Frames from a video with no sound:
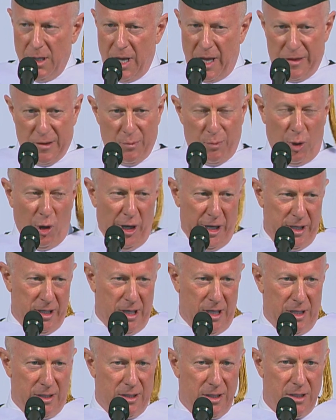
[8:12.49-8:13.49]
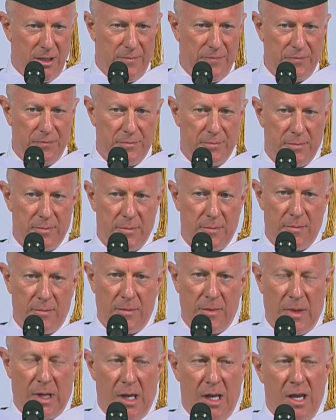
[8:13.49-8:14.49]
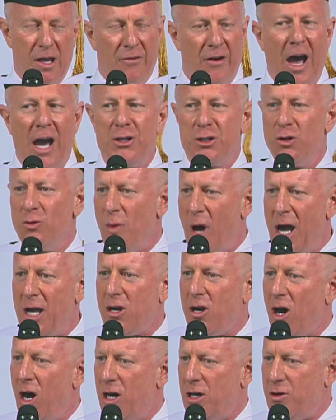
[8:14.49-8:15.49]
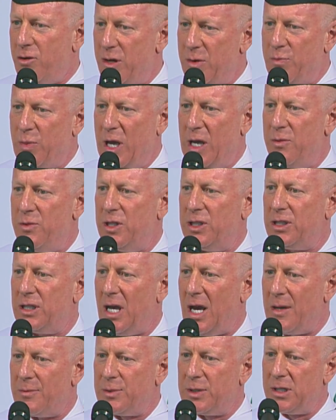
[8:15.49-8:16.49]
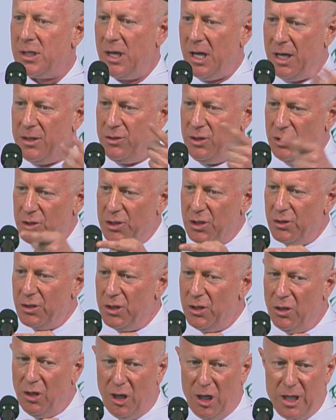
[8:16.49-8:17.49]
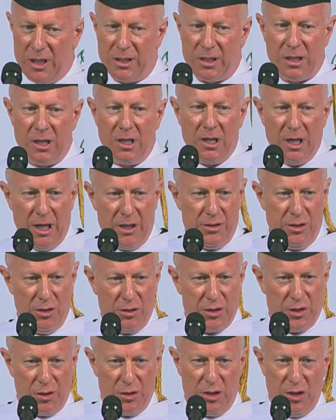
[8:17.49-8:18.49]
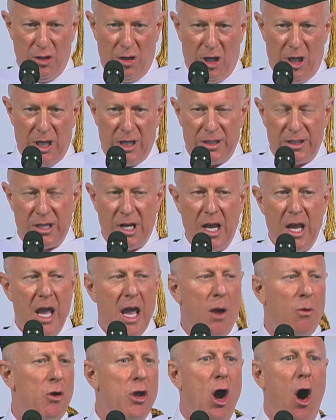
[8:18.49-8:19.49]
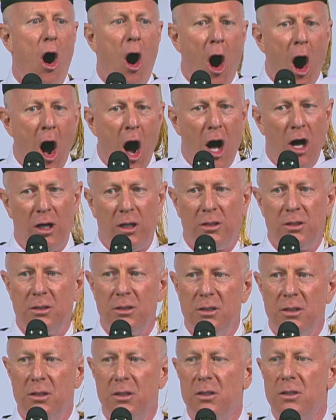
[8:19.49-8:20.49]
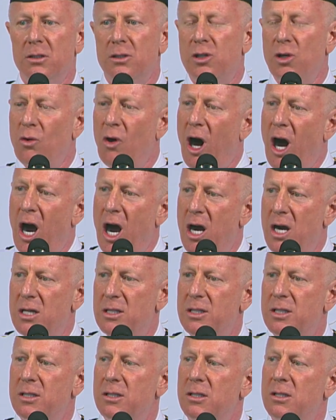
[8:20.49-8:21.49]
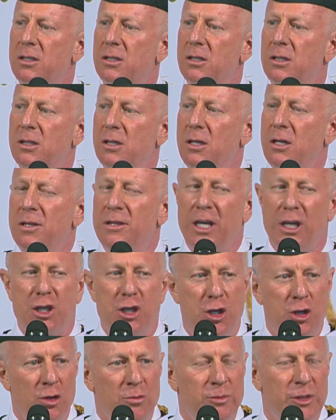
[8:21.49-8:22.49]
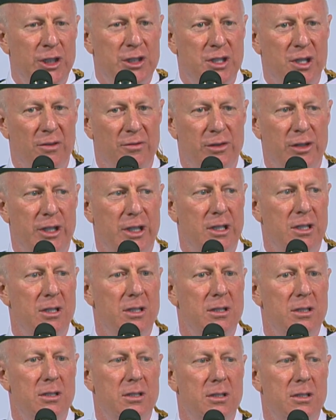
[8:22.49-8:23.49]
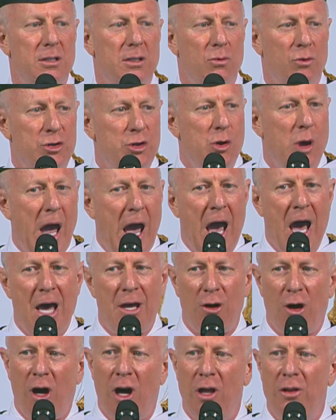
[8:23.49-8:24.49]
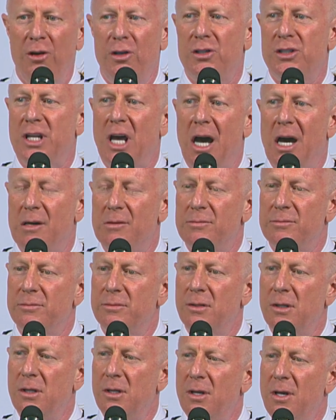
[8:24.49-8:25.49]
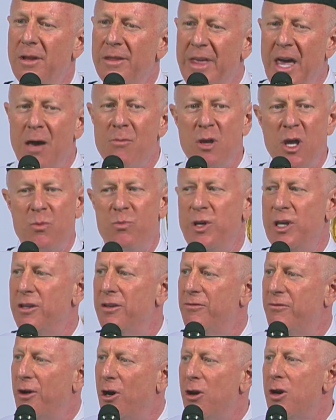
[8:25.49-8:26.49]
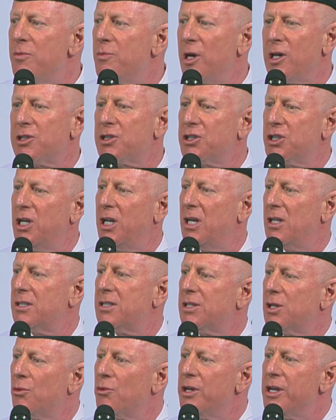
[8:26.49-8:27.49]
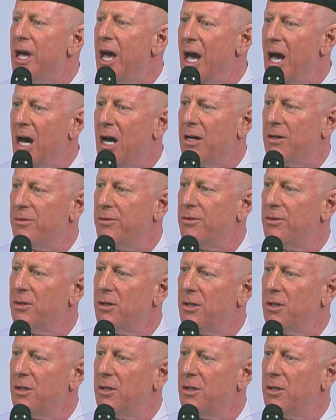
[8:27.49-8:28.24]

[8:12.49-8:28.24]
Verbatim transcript: And the point is, if I do my concrete baby steps and you do yours and you do yours and we all do ours, that cumulatively, when you add all those up, that may be the very best chance that we have